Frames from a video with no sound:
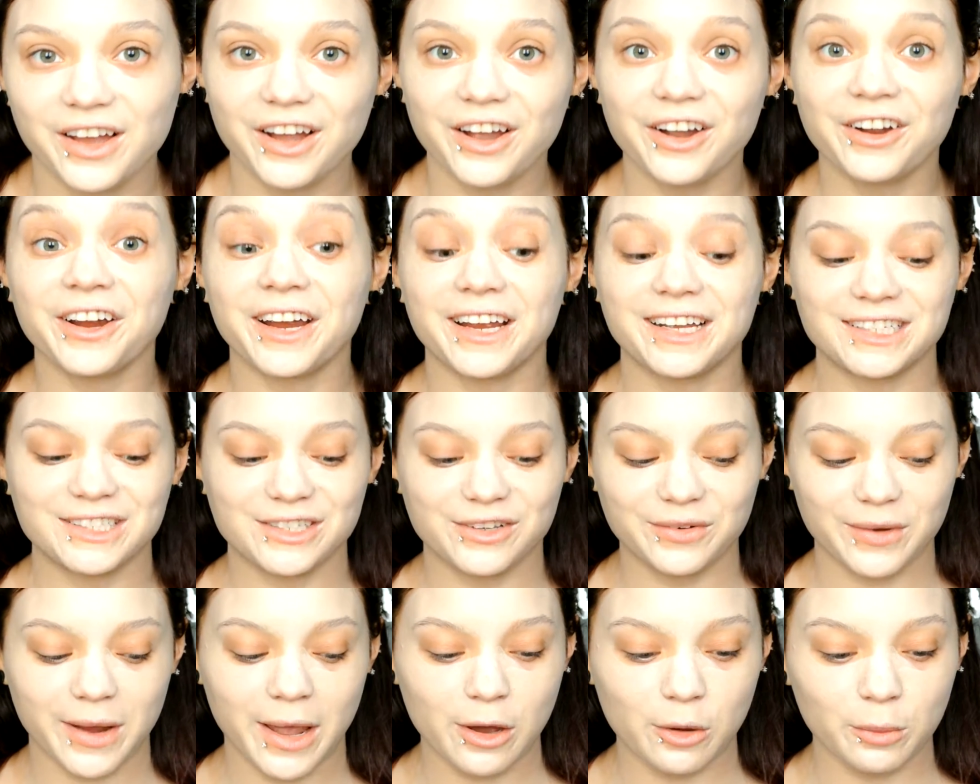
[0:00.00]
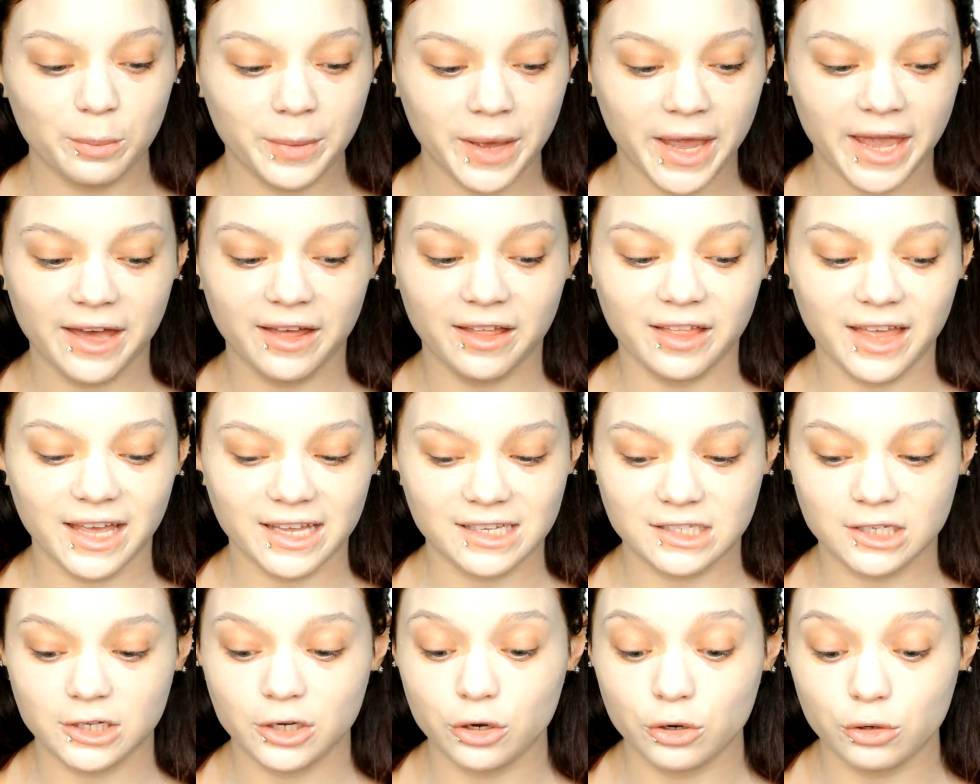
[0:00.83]
Okay, so now pale
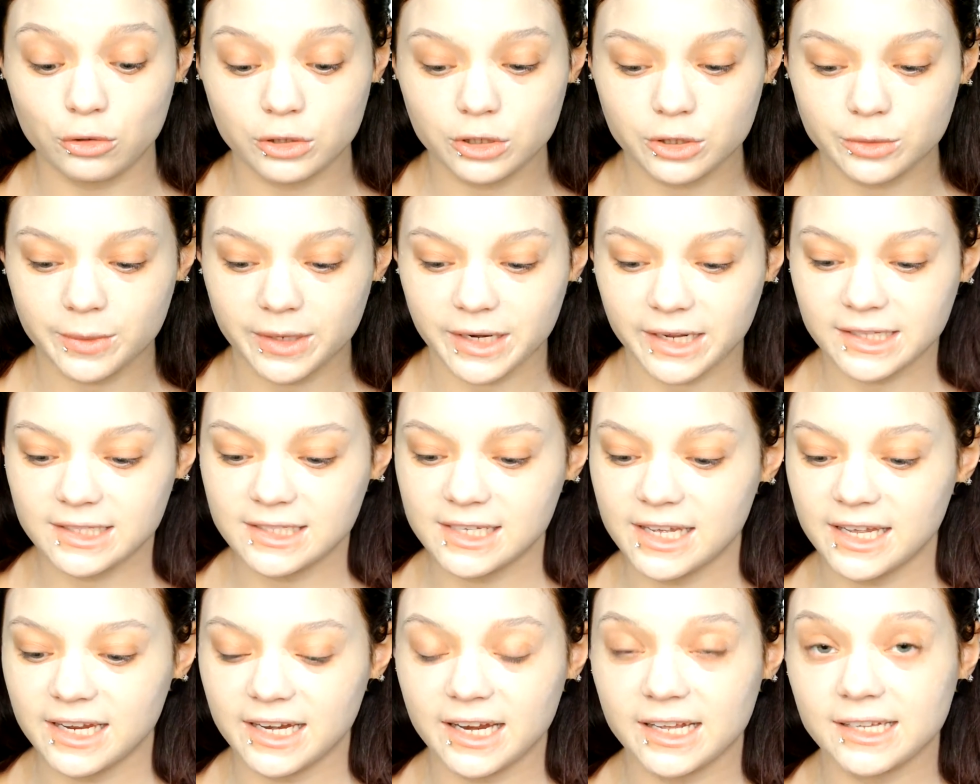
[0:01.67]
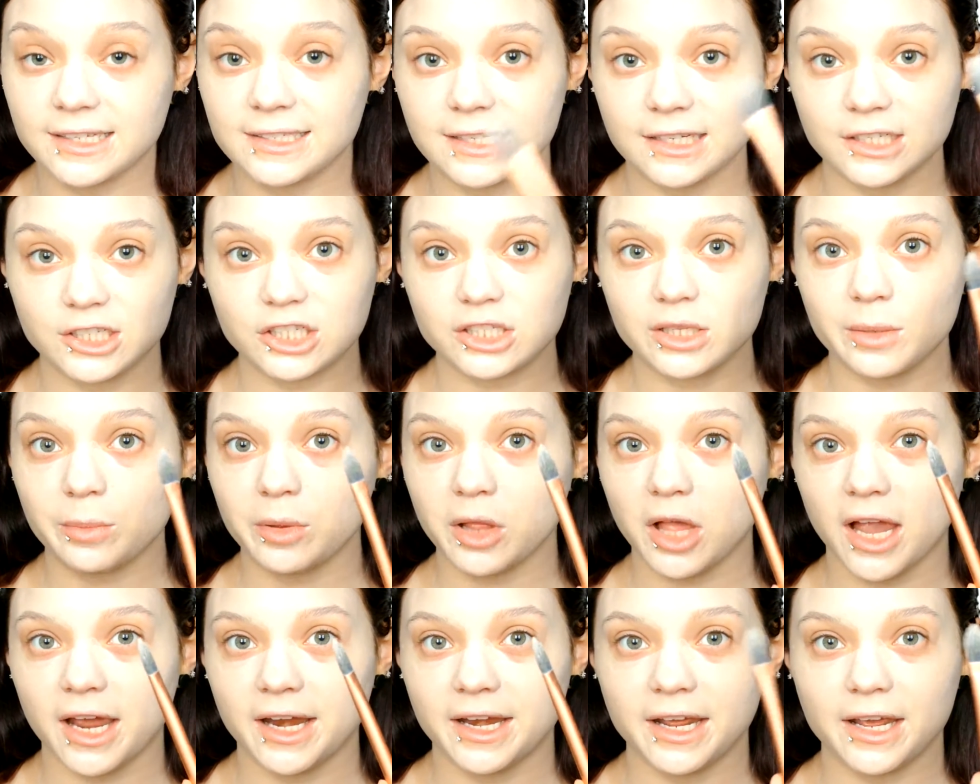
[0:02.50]
as a ghost, what I did is I just
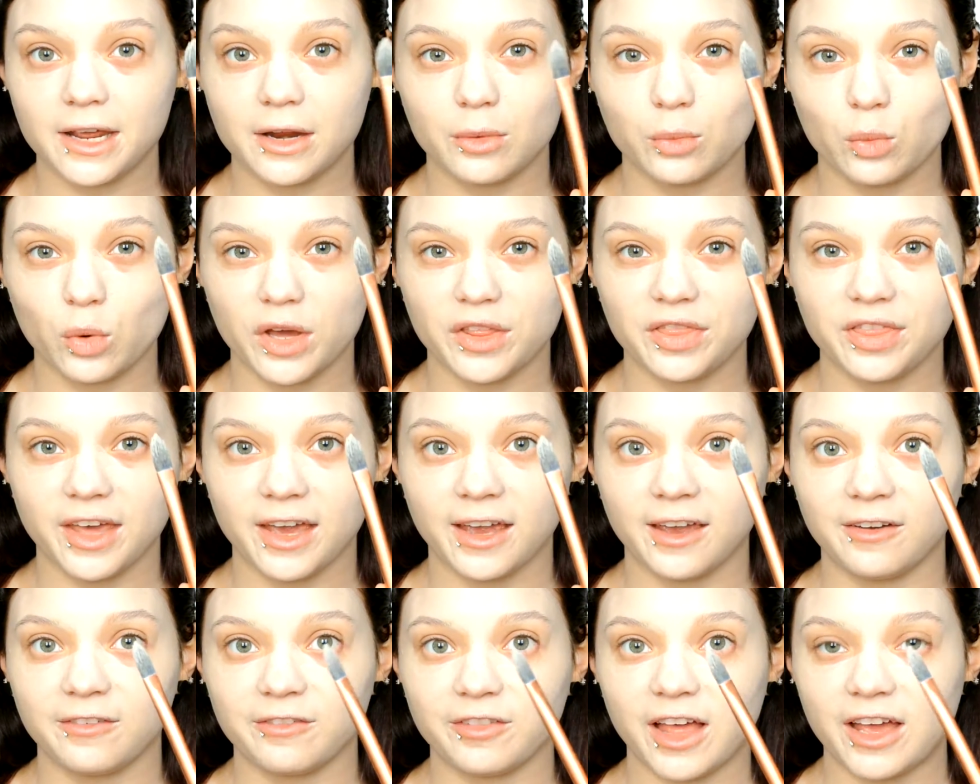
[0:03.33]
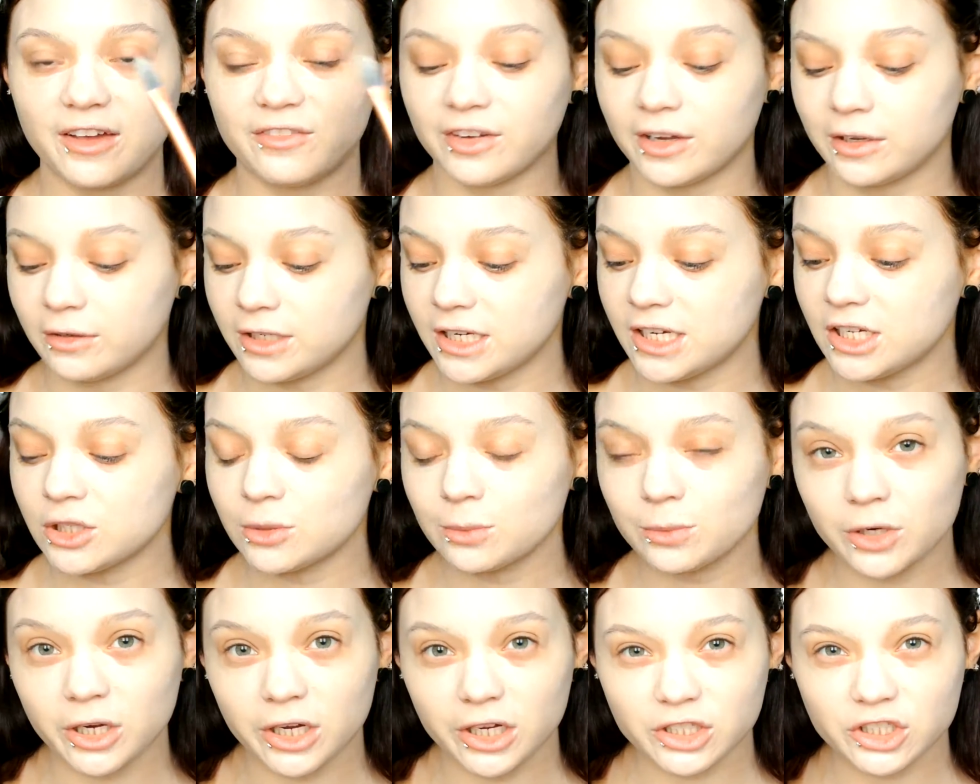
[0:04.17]
applied it with a flat
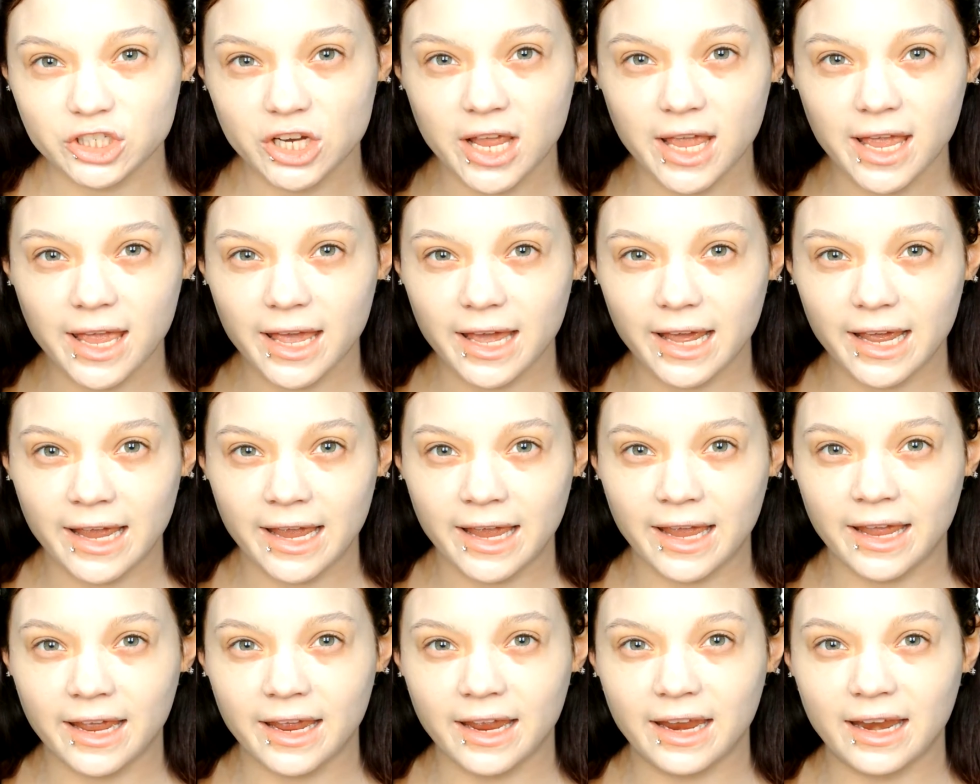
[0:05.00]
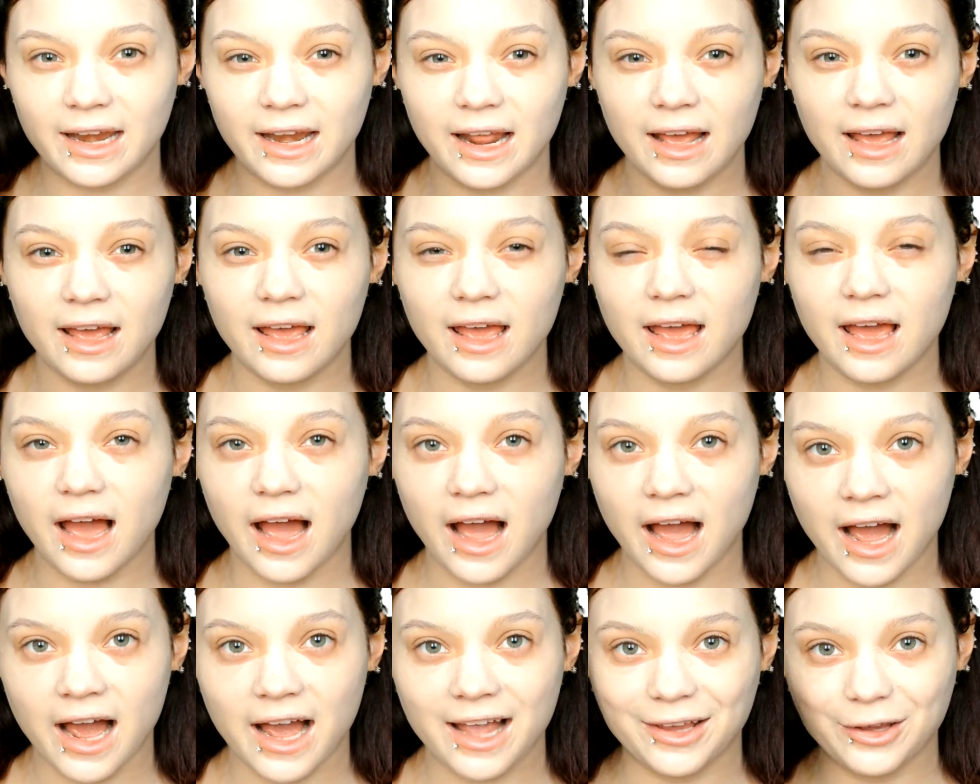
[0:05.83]
foundation brush and
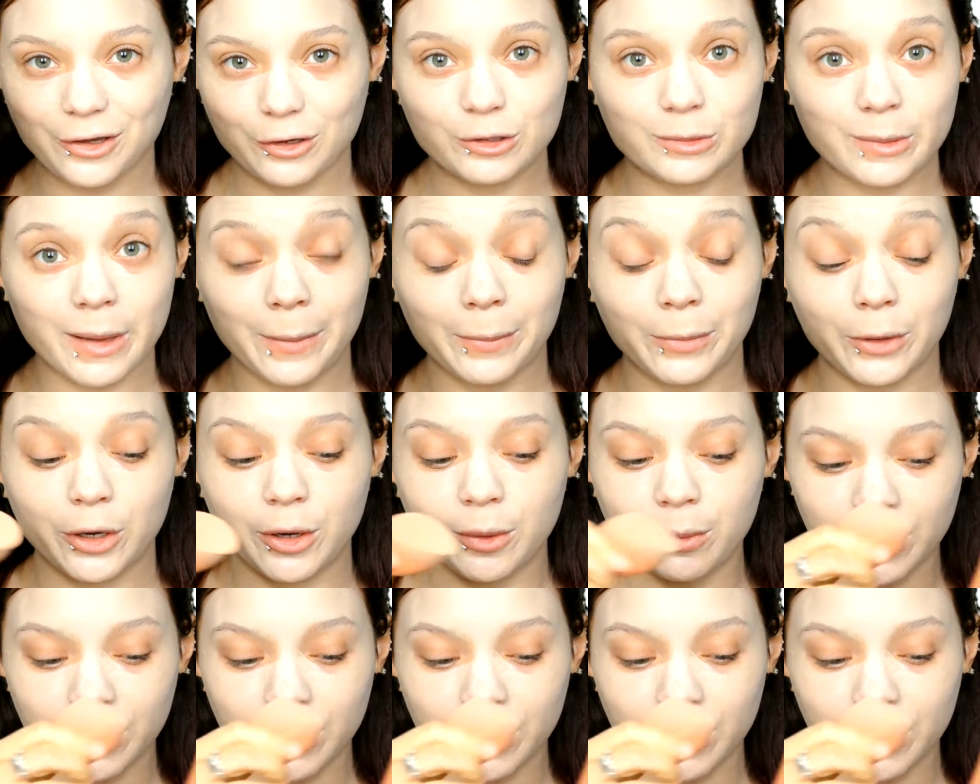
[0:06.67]
I used my beauty